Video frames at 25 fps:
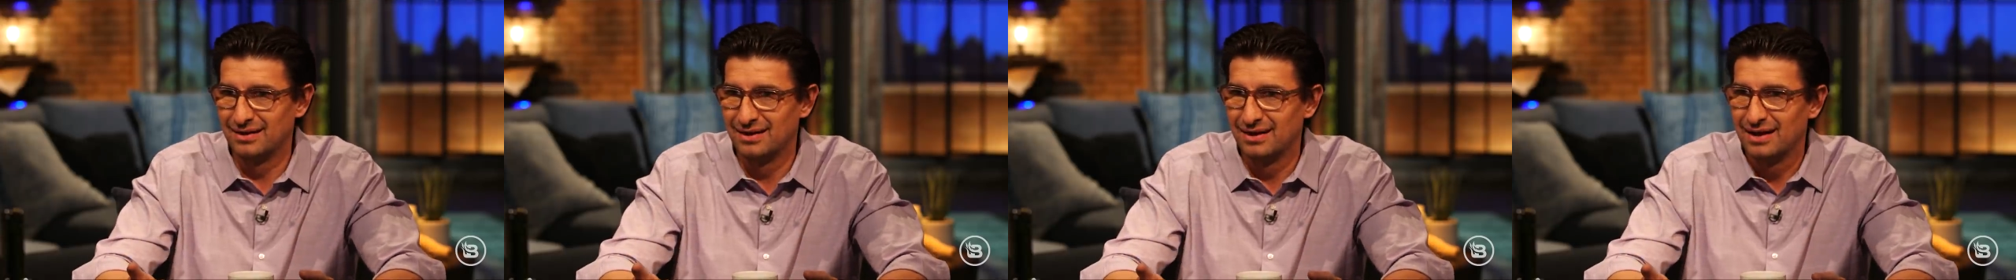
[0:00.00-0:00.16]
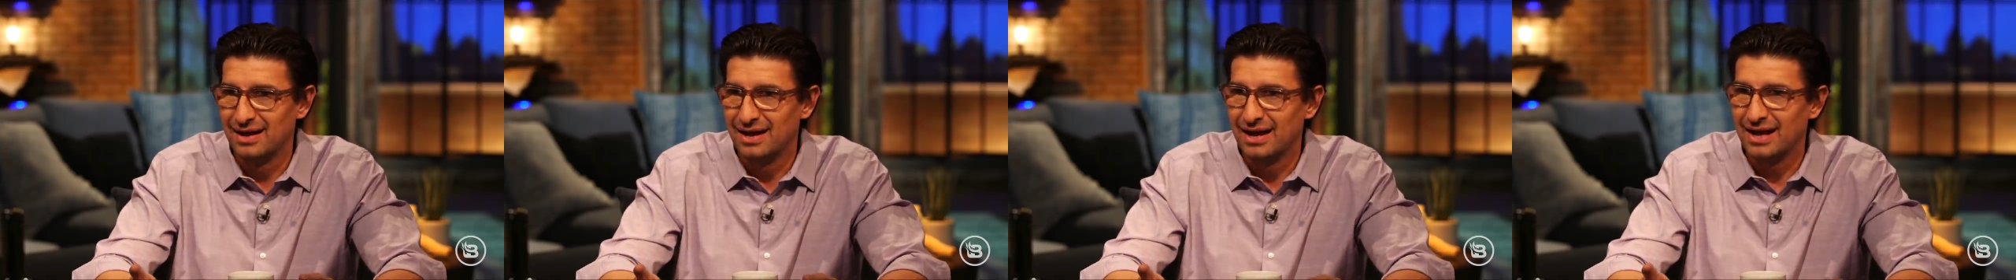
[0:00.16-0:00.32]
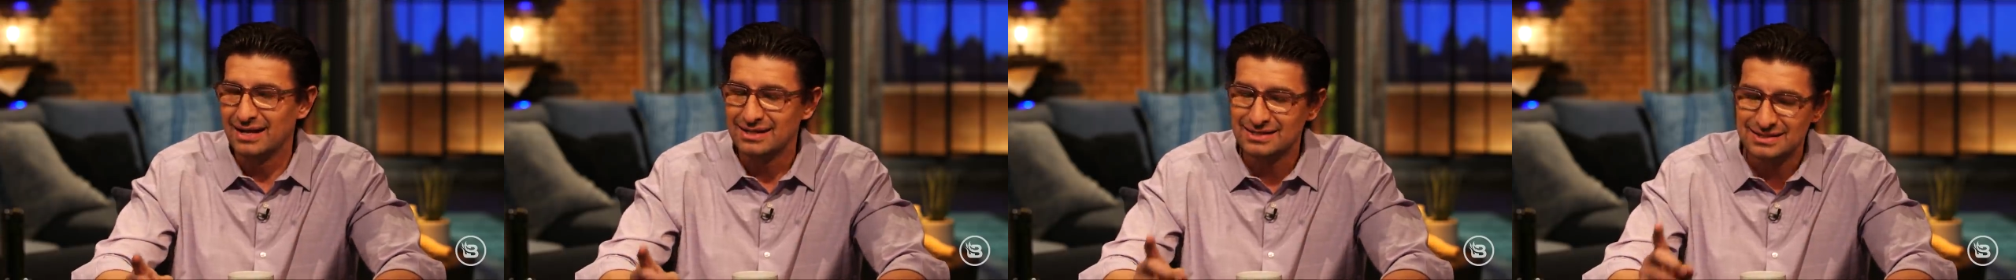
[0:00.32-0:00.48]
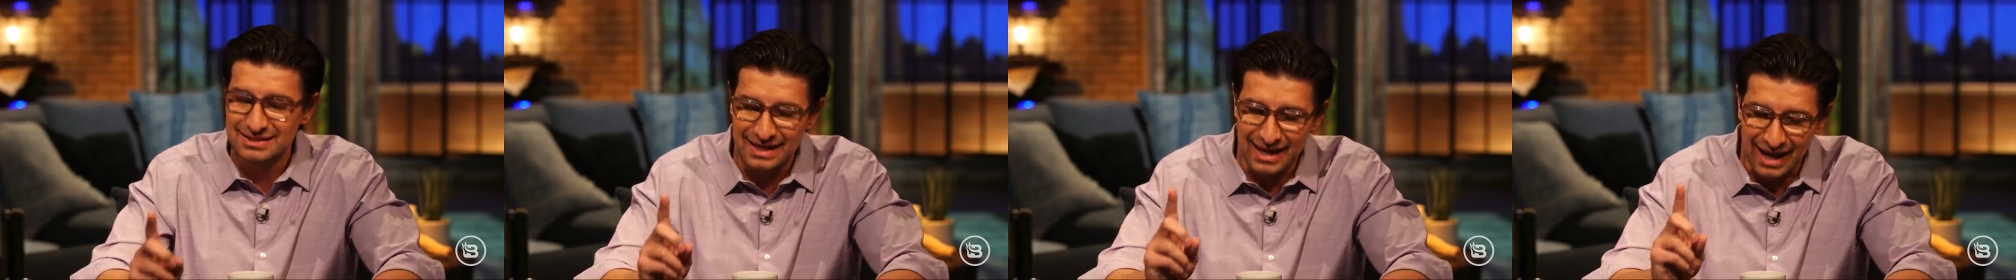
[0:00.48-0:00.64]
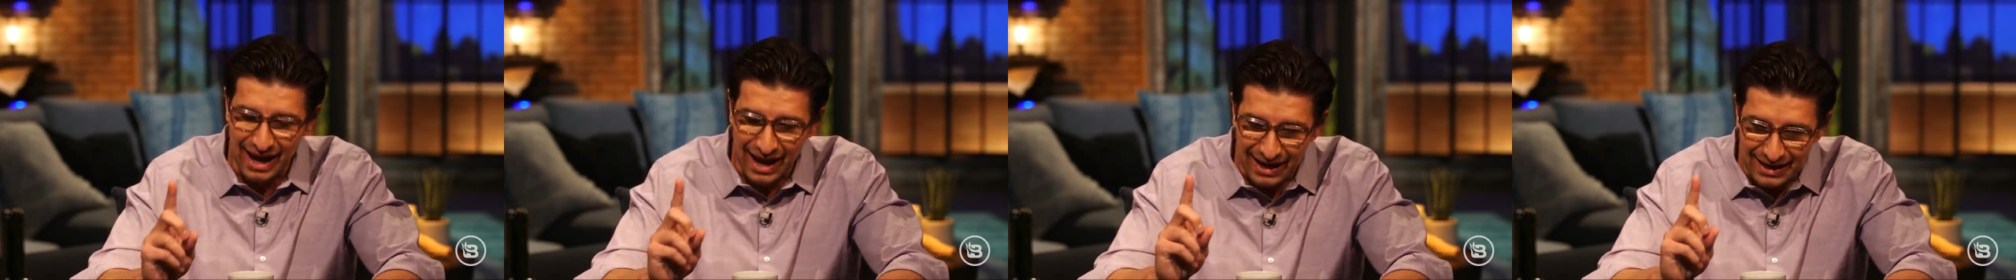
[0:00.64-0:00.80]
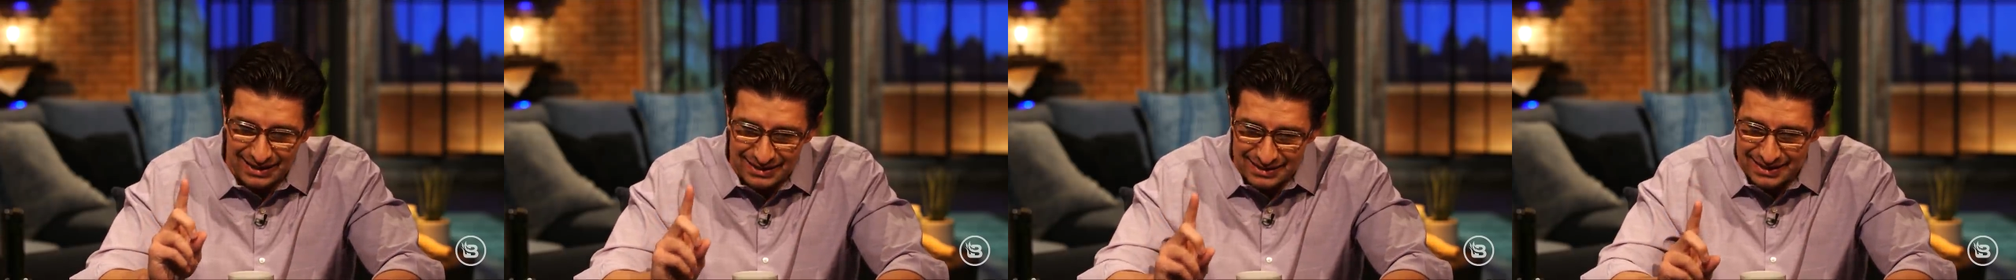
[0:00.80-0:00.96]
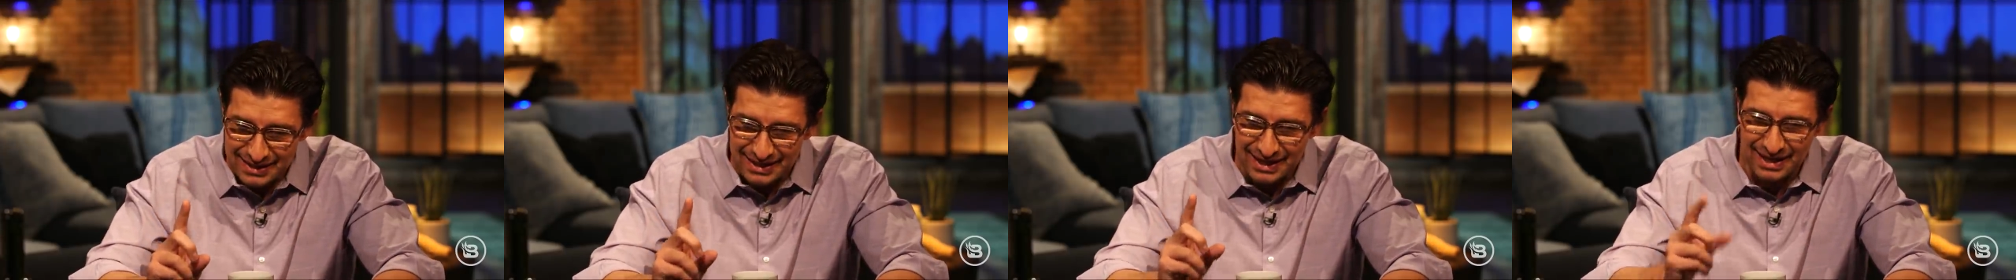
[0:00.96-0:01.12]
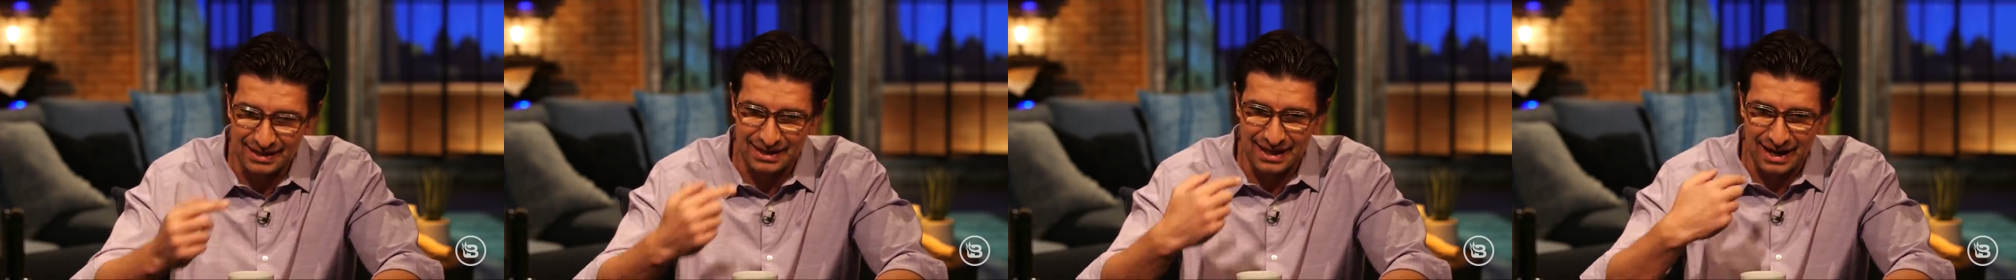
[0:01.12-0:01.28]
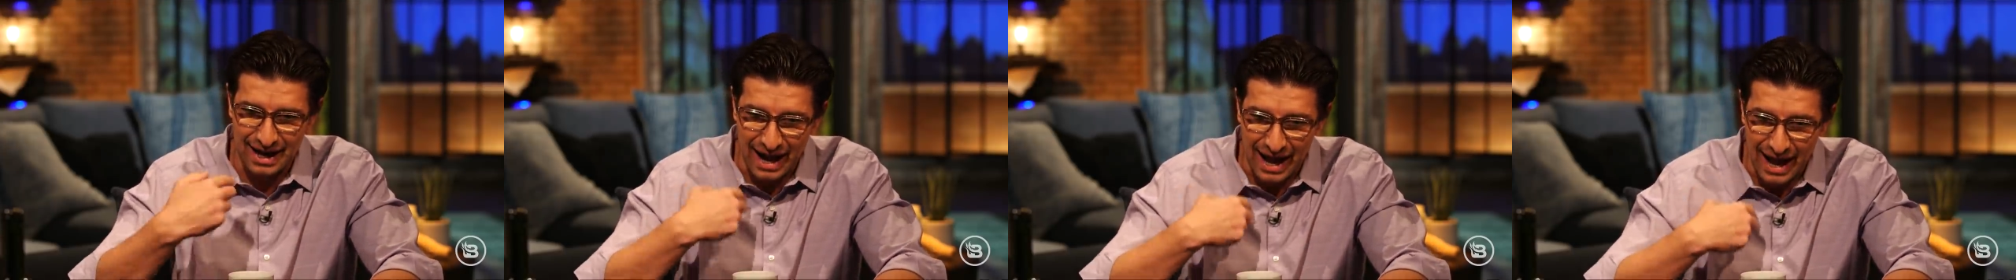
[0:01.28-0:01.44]
Mm-hmm. It's the
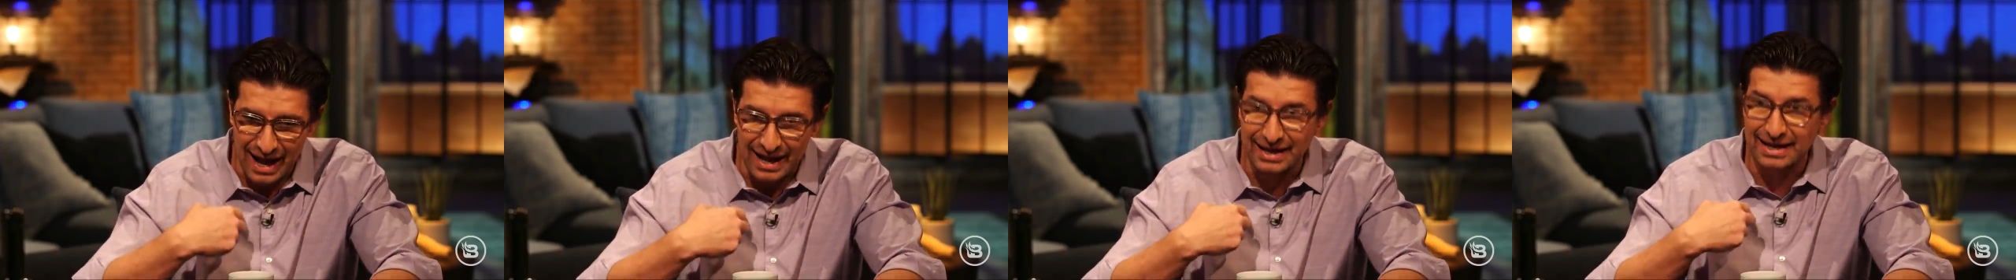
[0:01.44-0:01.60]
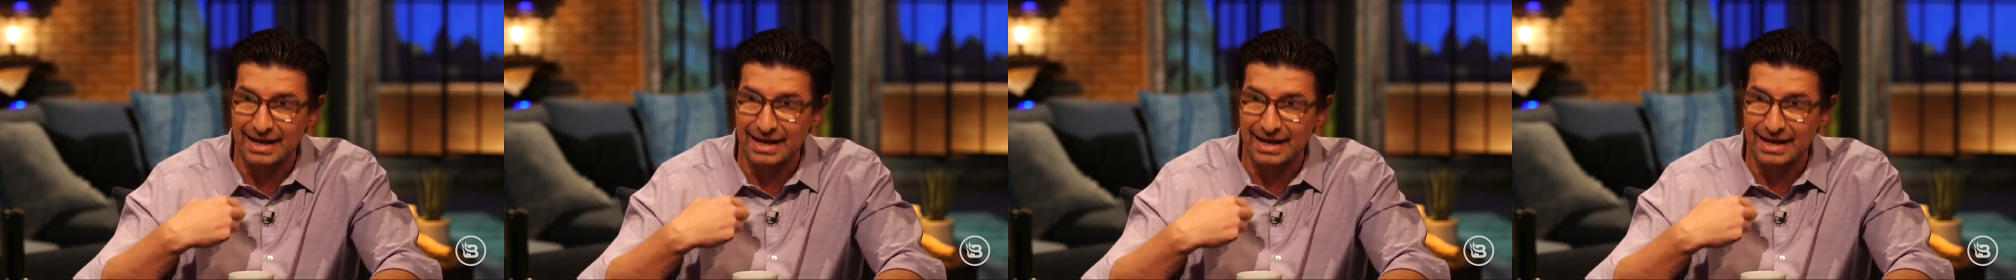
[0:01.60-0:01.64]
idea that I